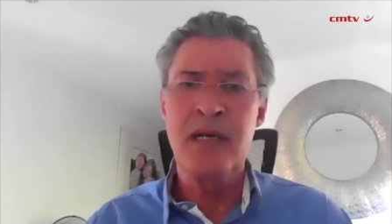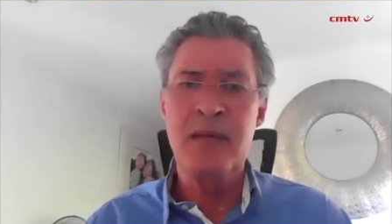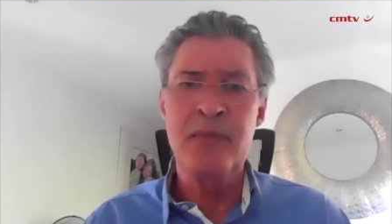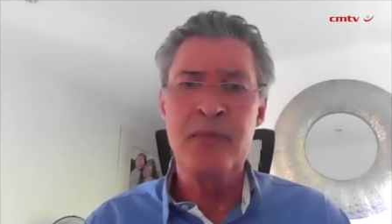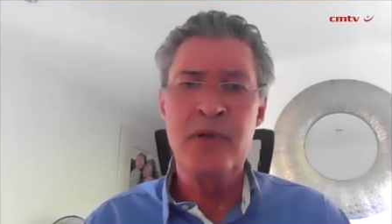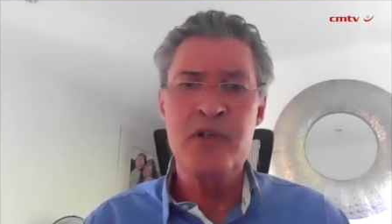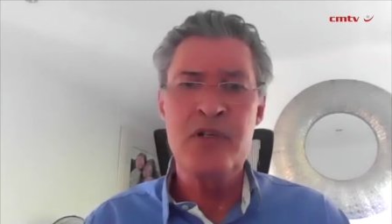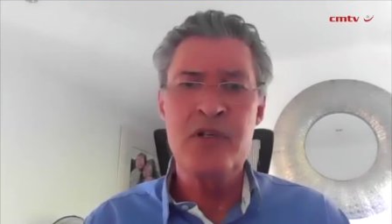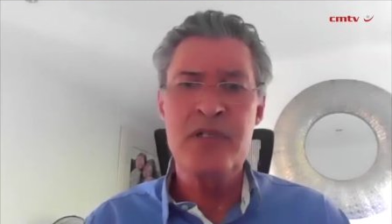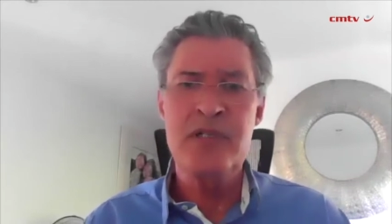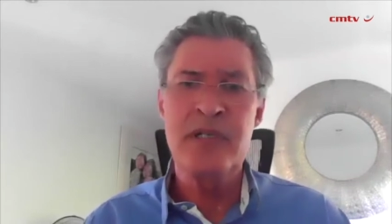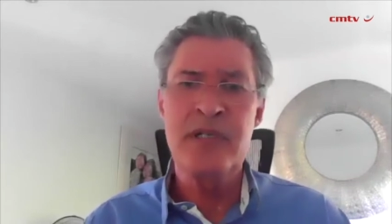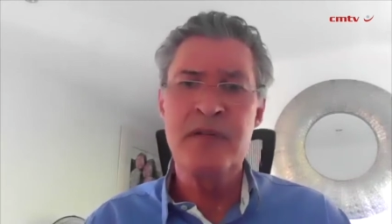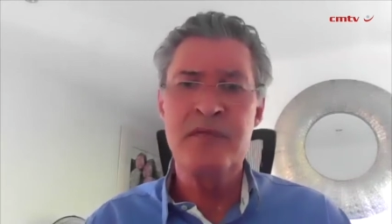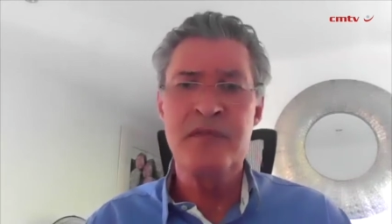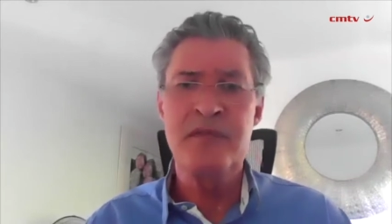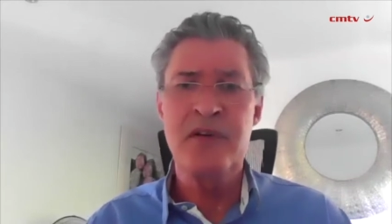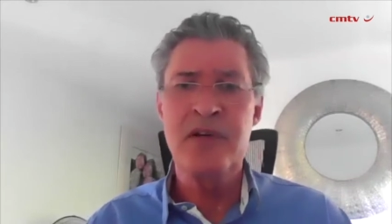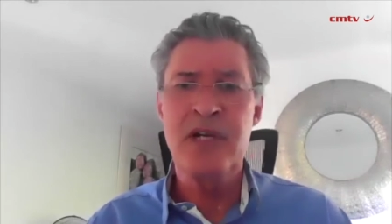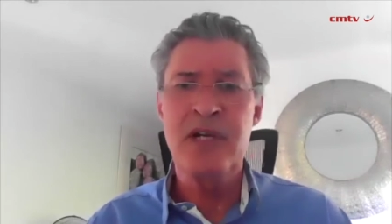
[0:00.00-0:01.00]
purchasing
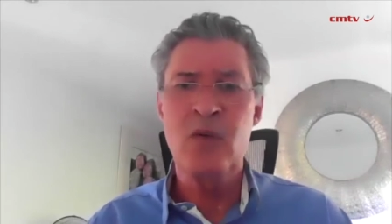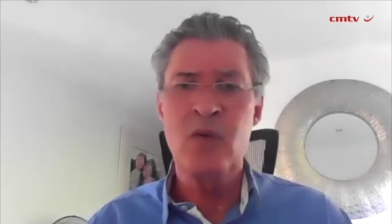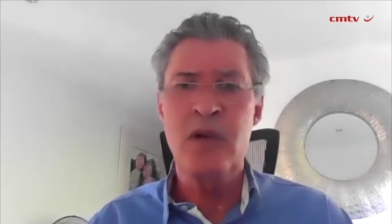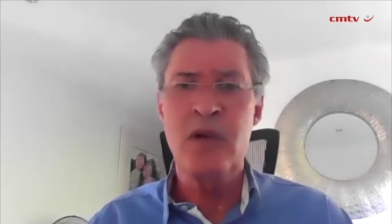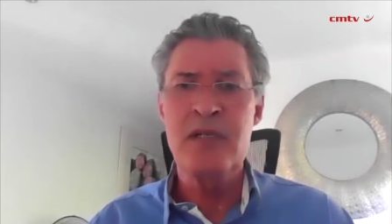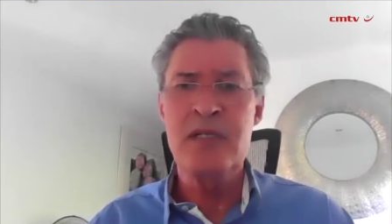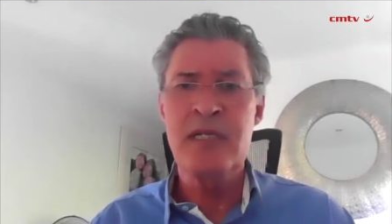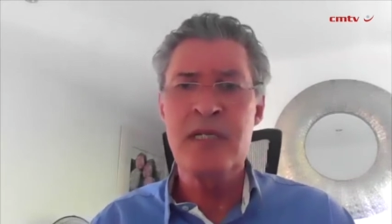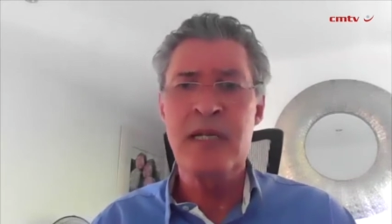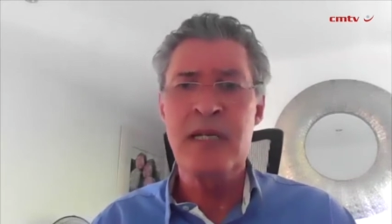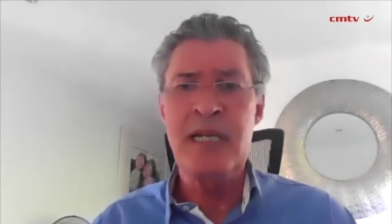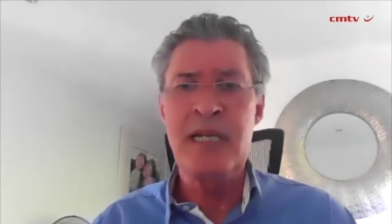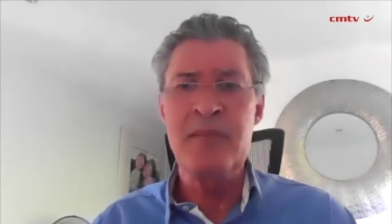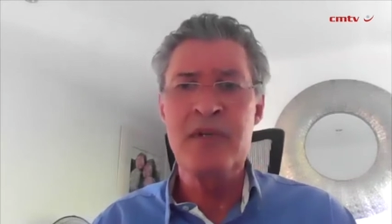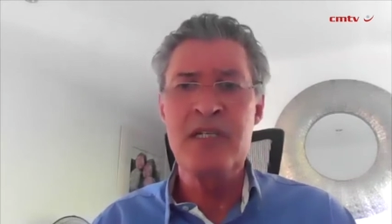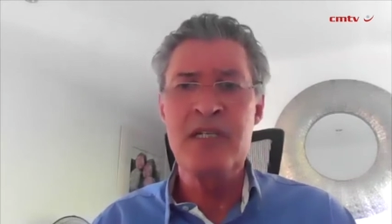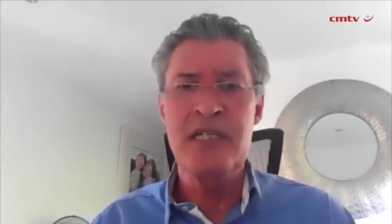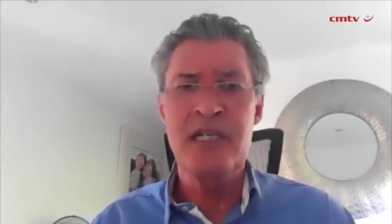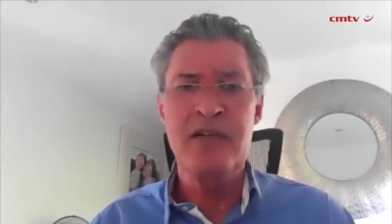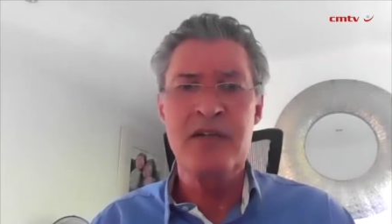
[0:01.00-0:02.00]
inferior quality clean
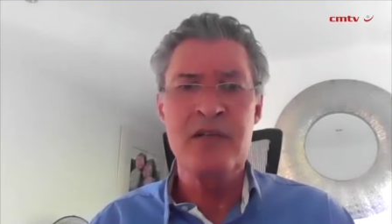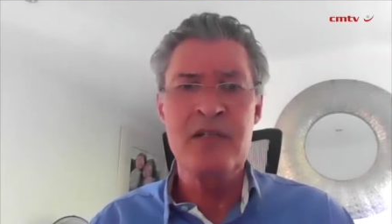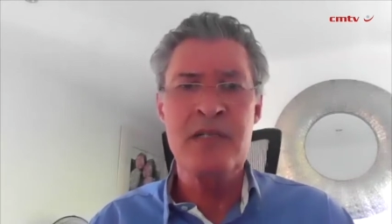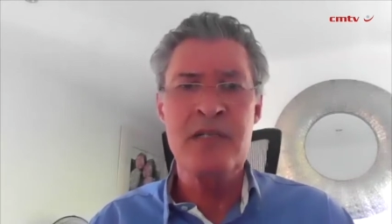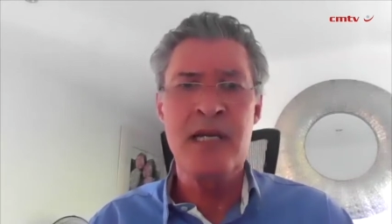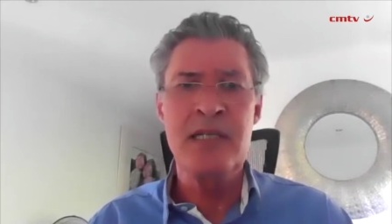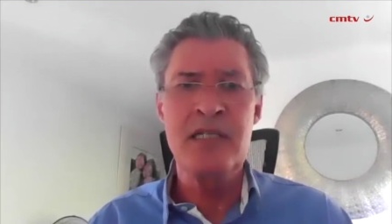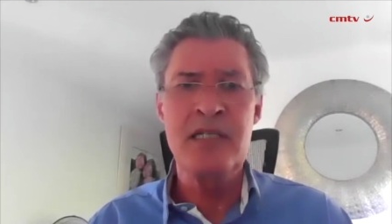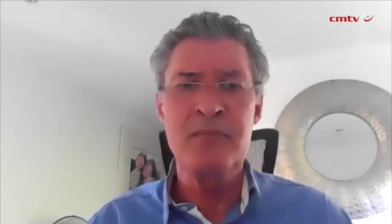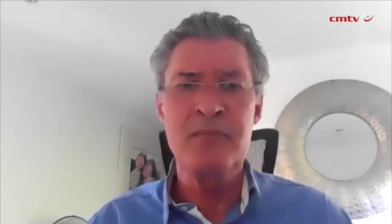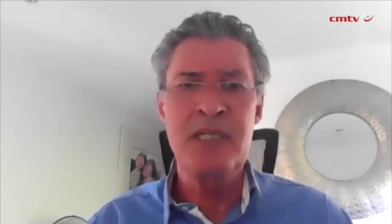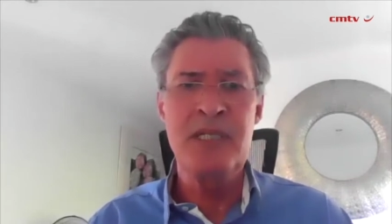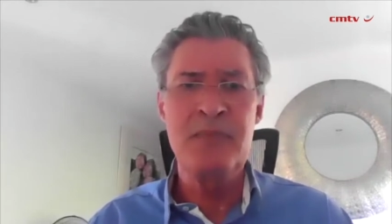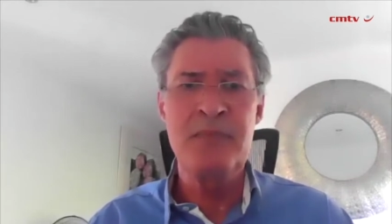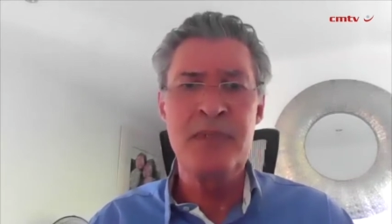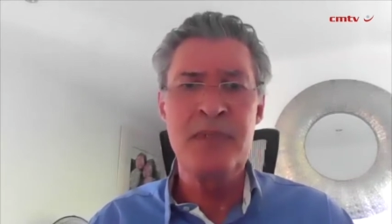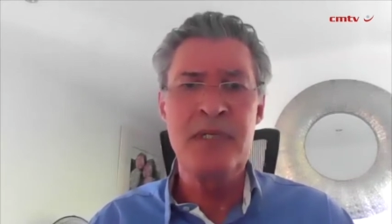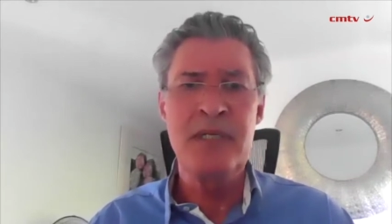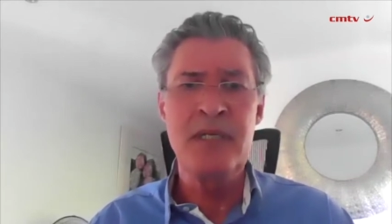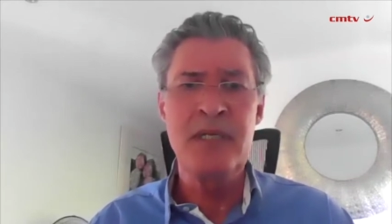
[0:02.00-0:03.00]
materials and other
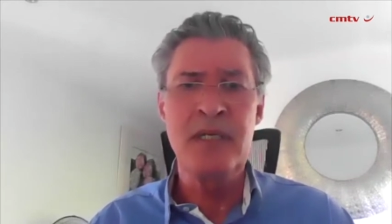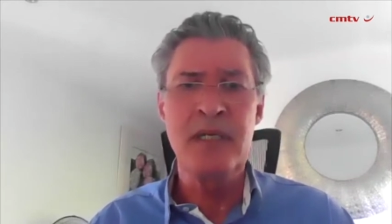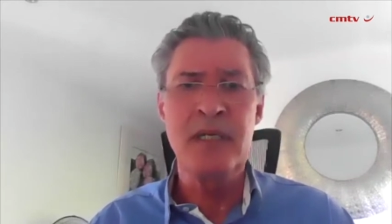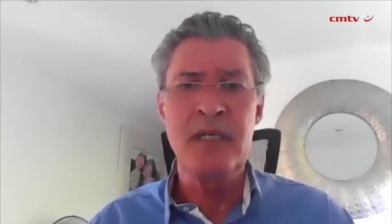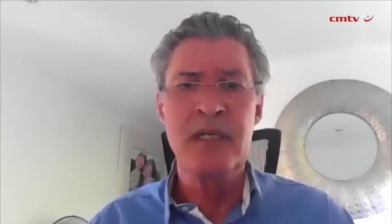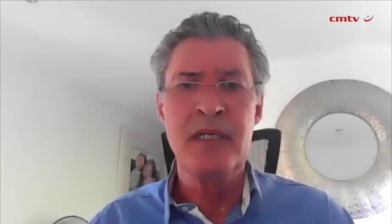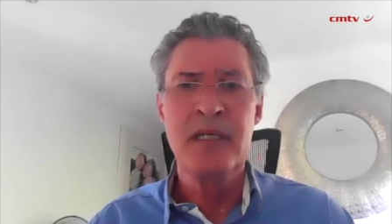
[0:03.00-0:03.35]
PPE.